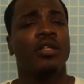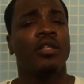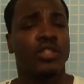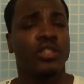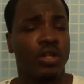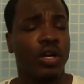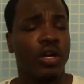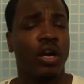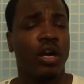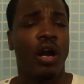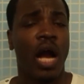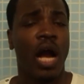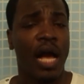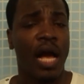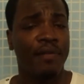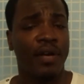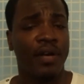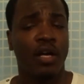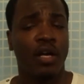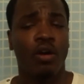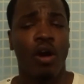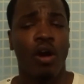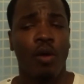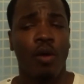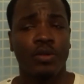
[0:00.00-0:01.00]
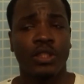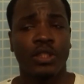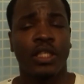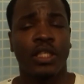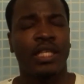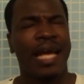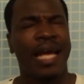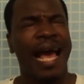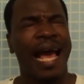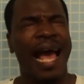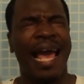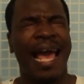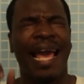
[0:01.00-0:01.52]
So her avant-garde was
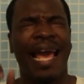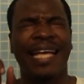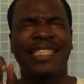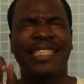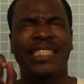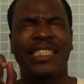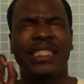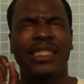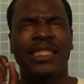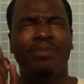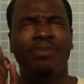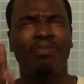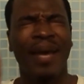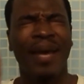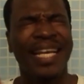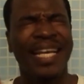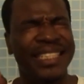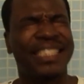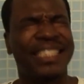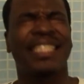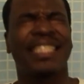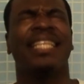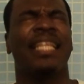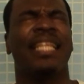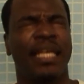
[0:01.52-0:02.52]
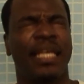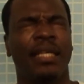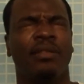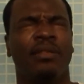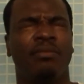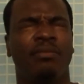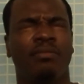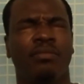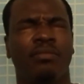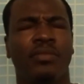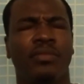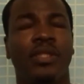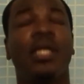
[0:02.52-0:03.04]
good. I especially
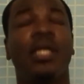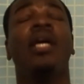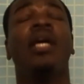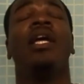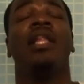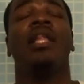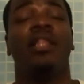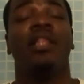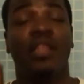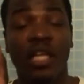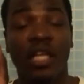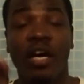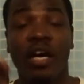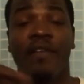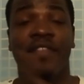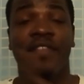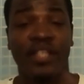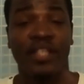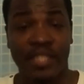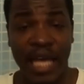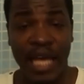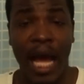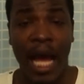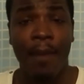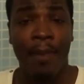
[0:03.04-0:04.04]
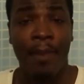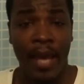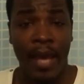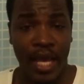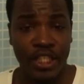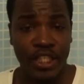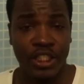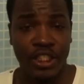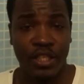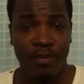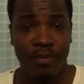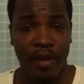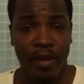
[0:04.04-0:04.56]
love the top
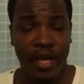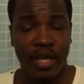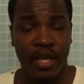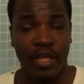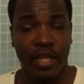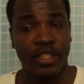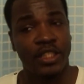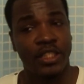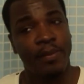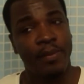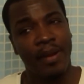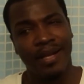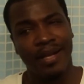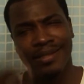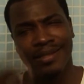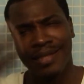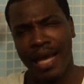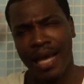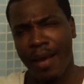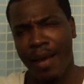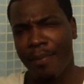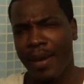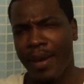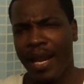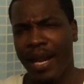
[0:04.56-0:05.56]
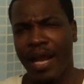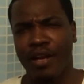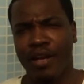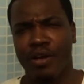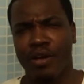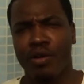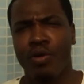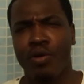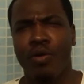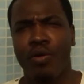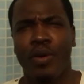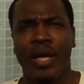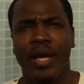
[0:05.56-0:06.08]
hat she made, honey. She made a top hat
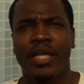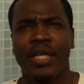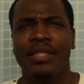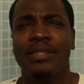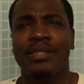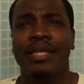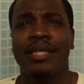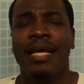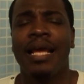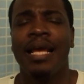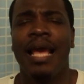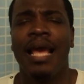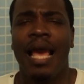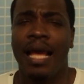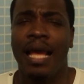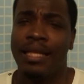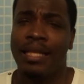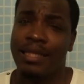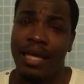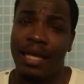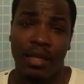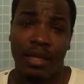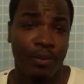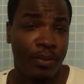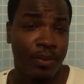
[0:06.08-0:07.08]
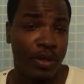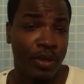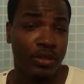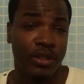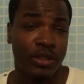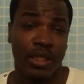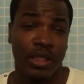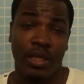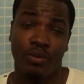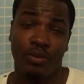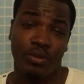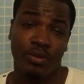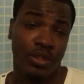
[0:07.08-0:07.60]
out of coins and dollar
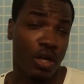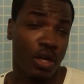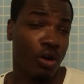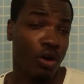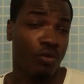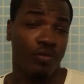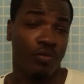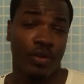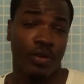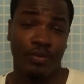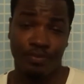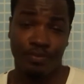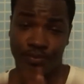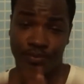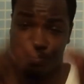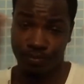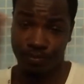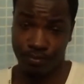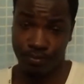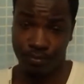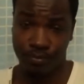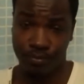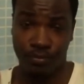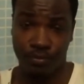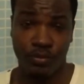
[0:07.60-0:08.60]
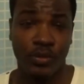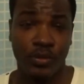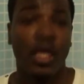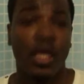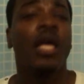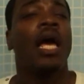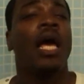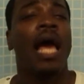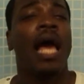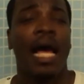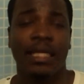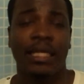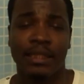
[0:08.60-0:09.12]
bills, and it was over.
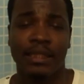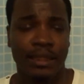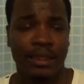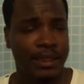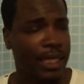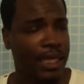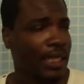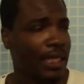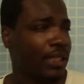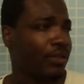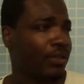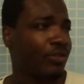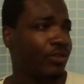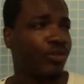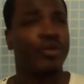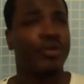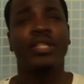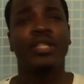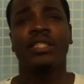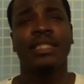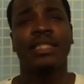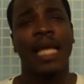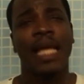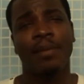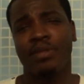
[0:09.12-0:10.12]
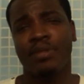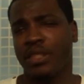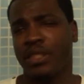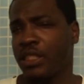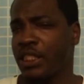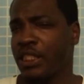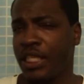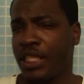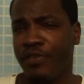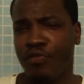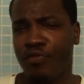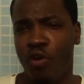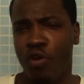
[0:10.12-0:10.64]
I say 3 snaps in
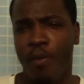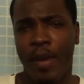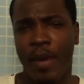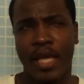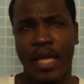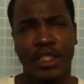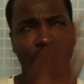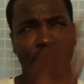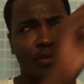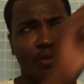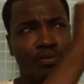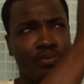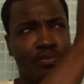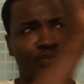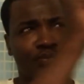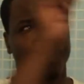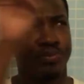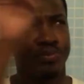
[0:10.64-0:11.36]
the Z formation.